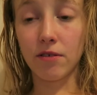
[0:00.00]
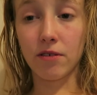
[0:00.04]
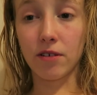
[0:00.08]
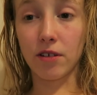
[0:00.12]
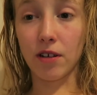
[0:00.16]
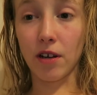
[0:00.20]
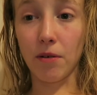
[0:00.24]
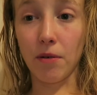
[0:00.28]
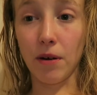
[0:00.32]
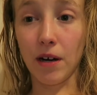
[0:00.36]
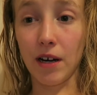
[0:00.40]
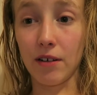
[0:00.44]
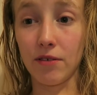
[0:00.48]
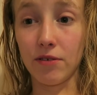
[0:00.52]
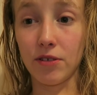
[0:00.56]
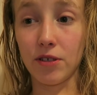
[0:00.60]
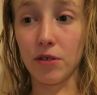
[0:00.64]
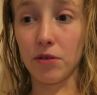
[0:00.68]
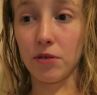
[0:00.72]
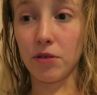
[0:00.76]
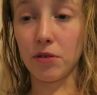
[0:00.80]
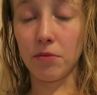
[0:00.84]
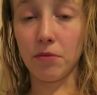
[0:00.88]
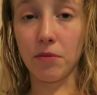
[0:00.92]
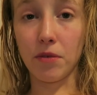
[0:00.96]
go out and
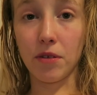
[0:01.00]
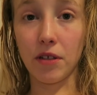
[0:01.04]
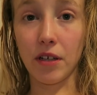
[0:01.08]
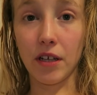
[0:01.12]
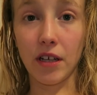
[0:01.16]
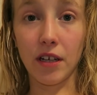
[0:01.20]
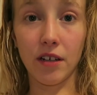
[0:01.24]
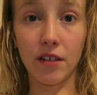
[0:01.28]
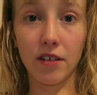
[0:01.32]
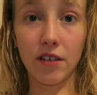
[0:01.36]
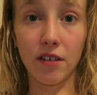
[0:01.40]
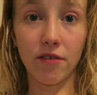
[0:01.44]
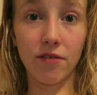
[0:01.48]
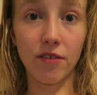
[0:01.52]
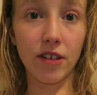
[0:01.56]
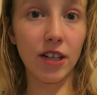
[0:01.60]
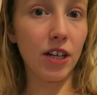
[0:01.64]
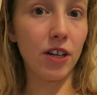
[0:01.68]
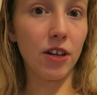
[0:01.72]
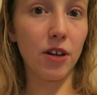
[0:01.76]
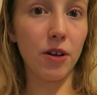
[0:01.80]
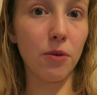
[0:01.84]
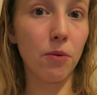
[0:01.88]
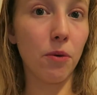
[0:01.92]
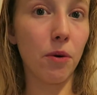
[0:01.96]
do something. I don't really
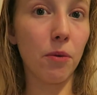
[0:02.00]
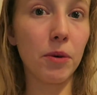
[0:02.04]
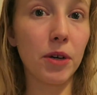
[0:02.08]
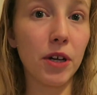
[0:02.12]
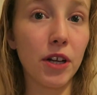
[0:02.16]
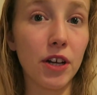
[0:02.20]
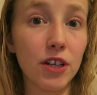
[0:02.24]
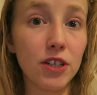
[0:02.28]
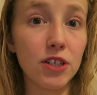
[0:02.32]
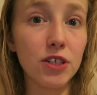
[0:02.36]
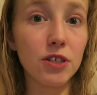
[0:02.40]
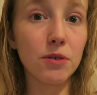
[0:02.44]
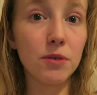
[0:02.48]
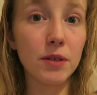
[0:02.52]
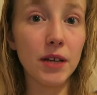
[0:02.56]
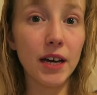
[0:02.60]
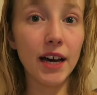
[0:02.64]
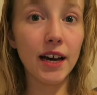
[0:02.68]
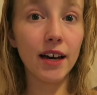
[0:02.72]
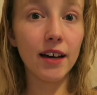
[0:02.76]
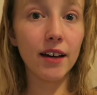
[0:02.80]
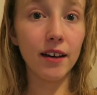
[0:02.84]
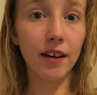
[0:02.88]
know what we're going to do yet.